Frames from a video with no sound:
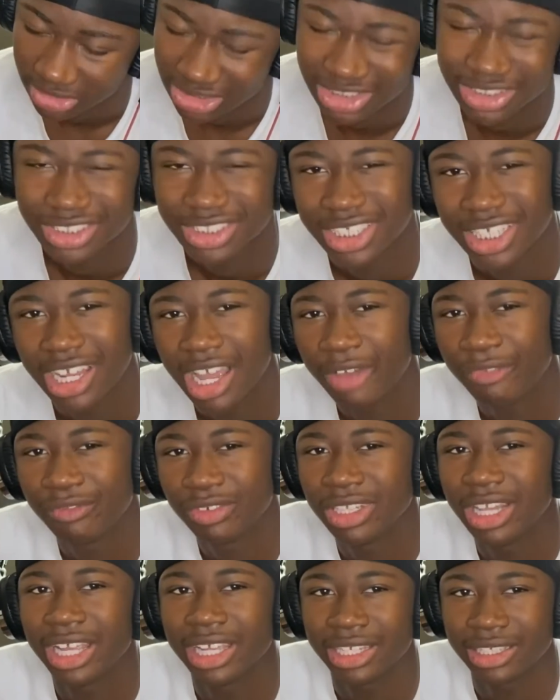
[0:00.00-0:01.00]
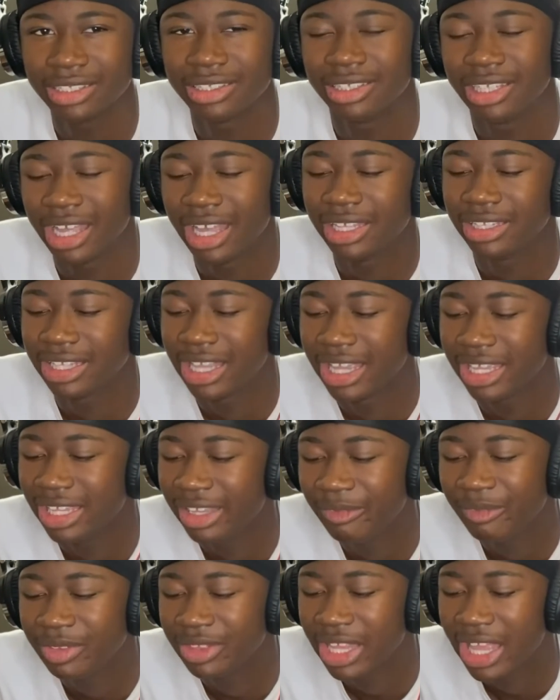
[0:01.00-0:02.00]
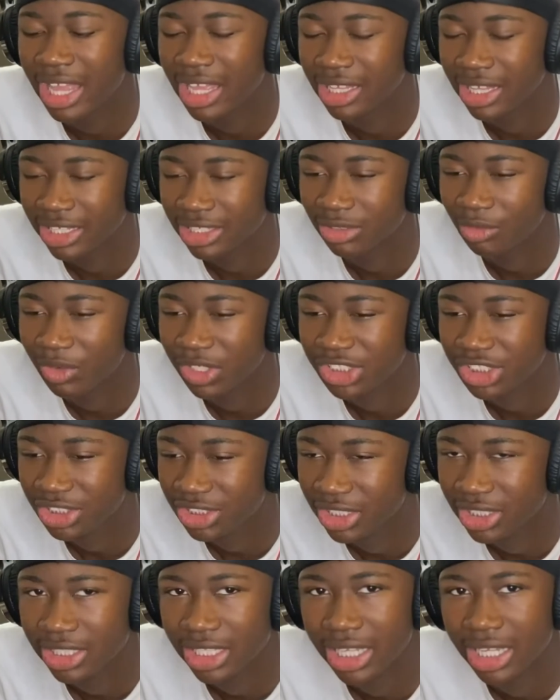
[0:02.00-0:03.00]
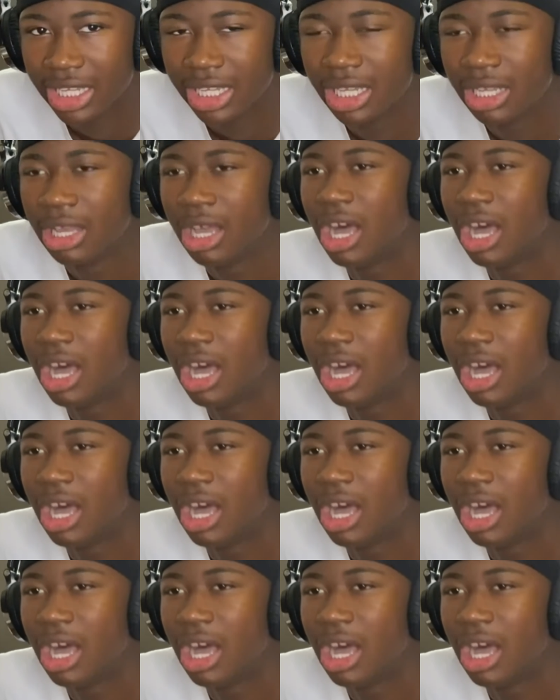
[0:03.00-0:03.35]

See, I feel like that that even that like the way she did that,